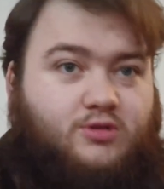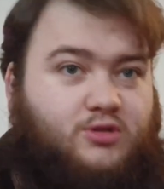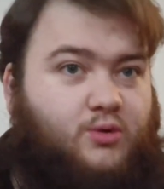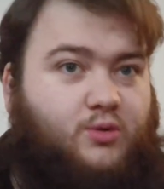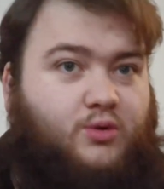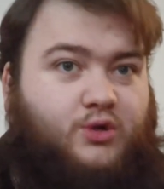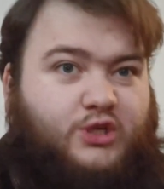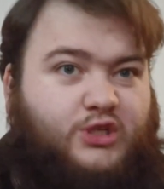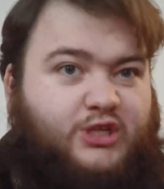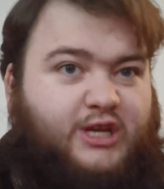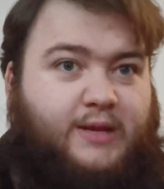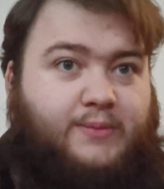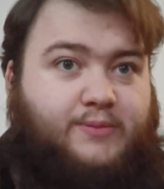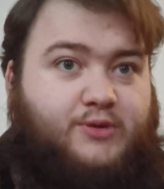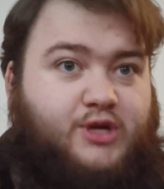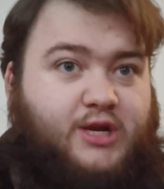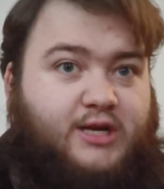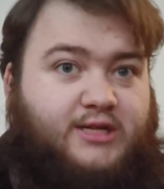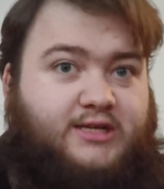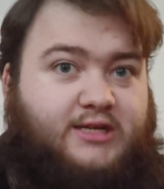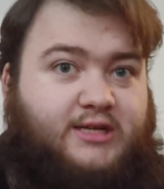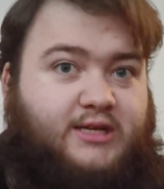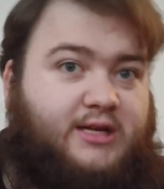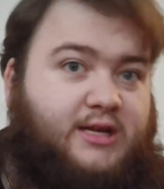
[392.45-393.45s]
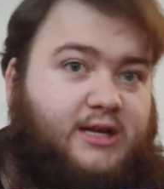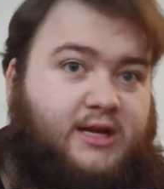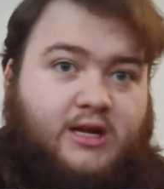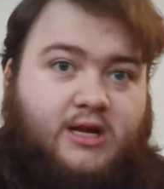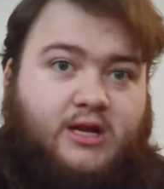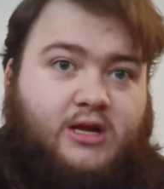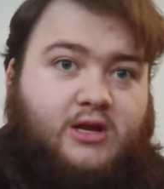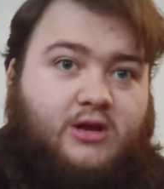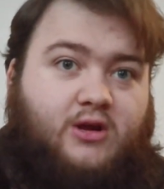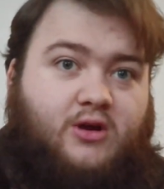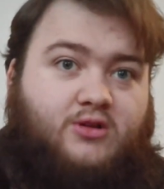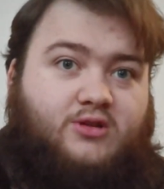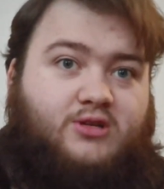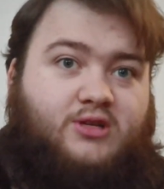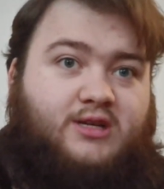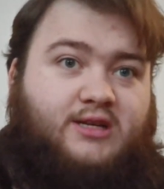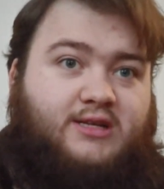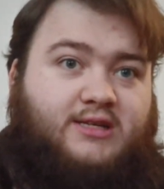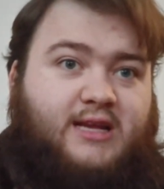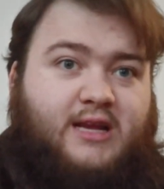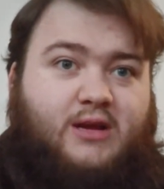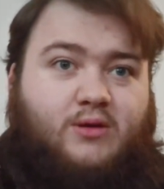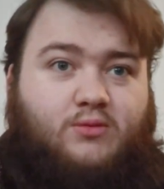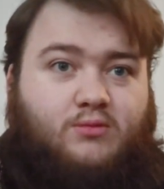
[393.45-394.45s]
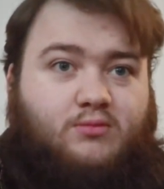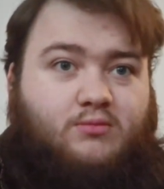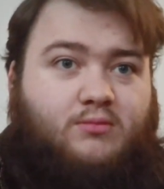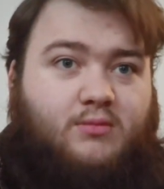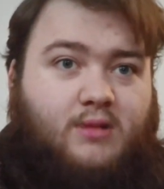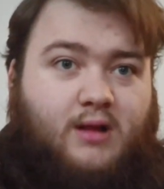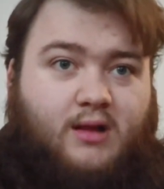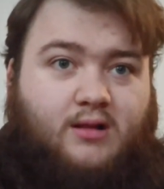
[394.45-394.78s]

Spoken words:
So we'll just keep chatting until it's out,